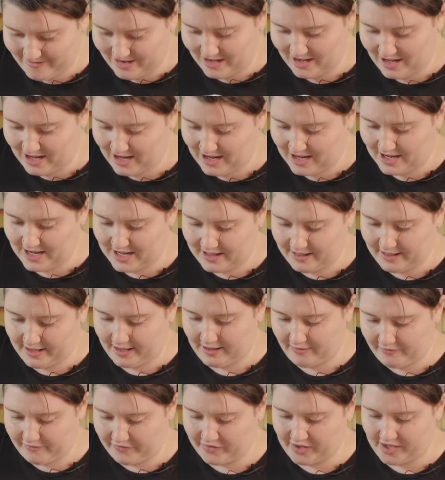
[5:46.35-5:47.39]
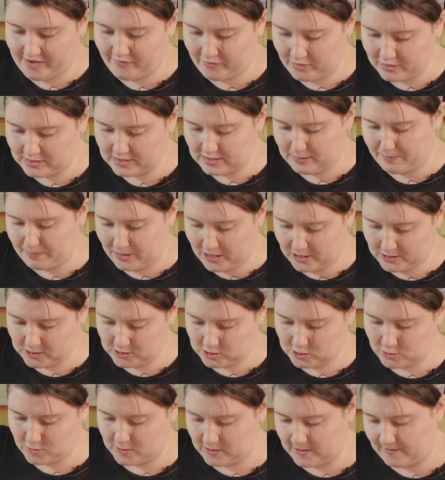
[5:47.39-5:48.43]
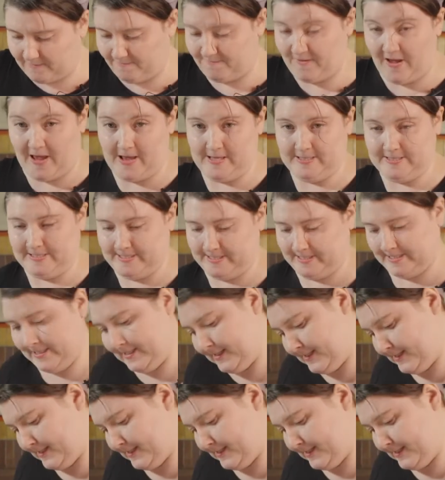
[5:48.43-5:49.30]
I like flavors to punch you in the face.